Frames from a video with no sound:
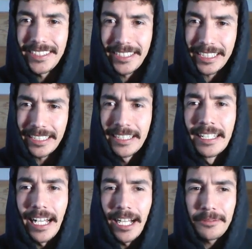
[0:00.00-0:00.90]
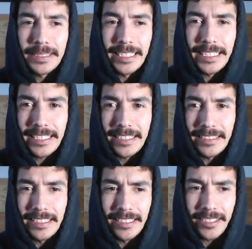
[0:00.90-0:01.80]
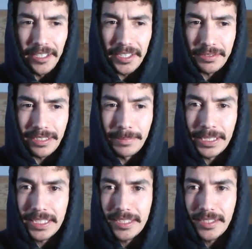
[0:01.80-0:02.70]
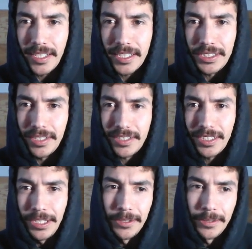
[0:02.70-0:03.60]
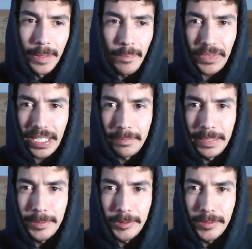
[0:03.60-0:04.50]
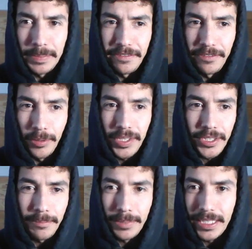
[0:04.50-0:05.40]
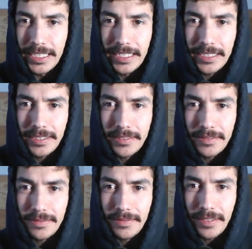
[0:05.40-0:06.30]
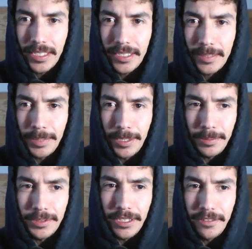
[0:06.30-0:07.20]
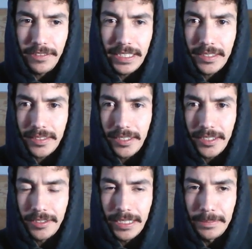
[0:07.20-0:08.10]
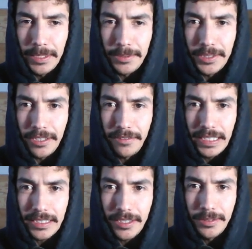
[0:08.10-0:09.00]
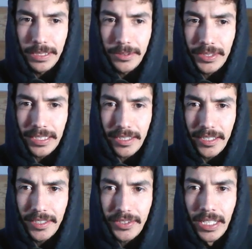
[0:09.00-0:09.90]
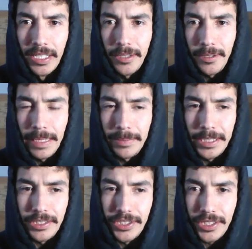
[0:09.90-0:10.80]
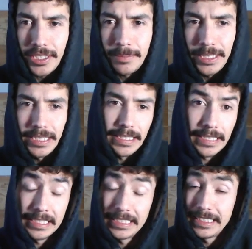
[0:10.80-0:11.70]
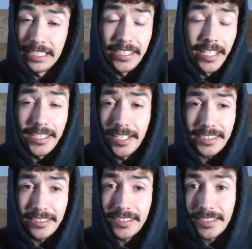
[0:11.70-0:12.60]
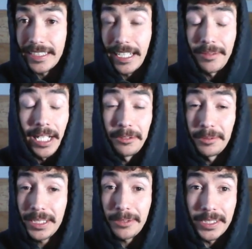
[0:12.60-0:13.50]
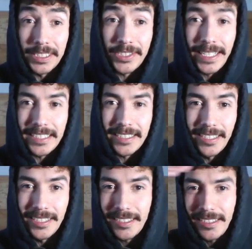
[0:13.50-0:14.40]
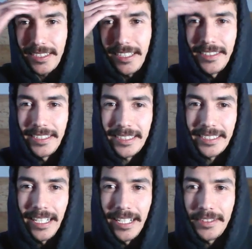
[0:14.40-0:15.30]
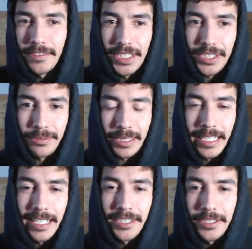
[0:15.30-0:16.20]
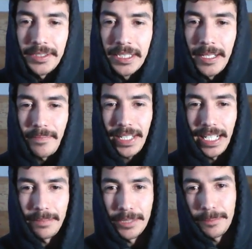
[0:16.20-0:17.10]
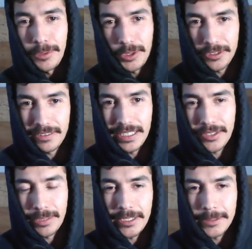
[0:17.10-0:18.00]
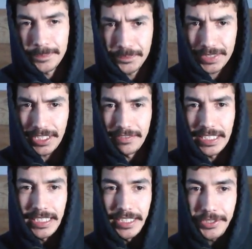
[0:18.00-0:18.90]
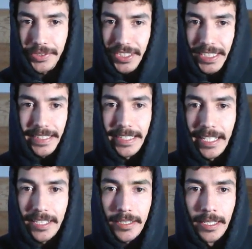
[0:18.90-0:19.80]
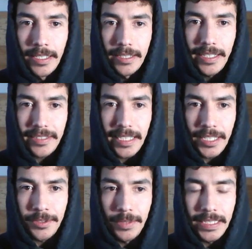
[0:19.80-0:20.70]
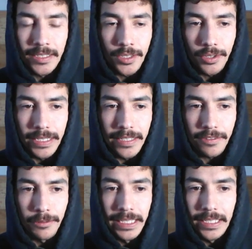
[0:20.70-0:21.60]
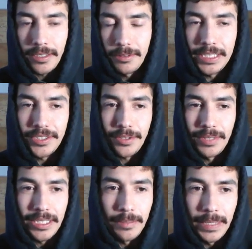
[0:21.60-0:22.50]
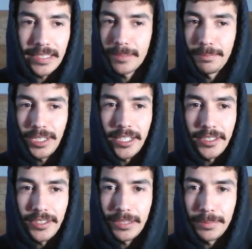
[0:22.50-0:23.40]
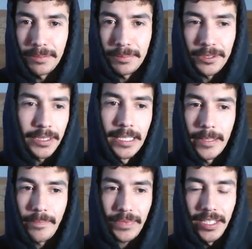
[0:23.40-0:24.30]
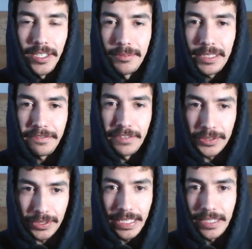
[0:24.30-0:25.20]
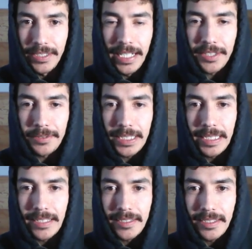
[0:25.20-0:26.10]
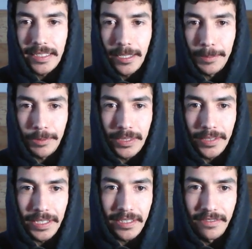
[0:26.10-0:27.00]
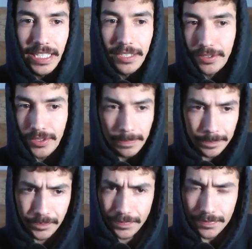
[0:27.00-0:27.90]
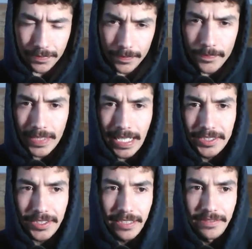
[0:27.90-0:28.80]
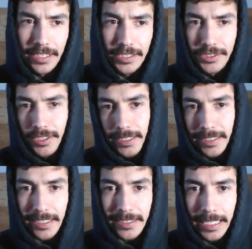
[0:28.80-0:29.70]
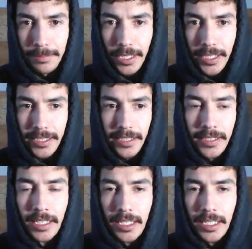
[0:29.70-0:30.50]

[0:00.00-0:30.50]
Like, I would think that these cards would have been leader locked just so people would be forced to play purple Dofi or green purple Dofi to use these cards, or maybe the sugar, but they're not locked at all, guys. I really want to try this list, or this style of list, with Kaido and purple Luffy as well. So very interested in that. Next, guys, we're running the 3 of Queen. Queen's just one of the best blockers in purple. Really filters out your hand really nicely, helps with all these events, and just a very strong 6k blocker.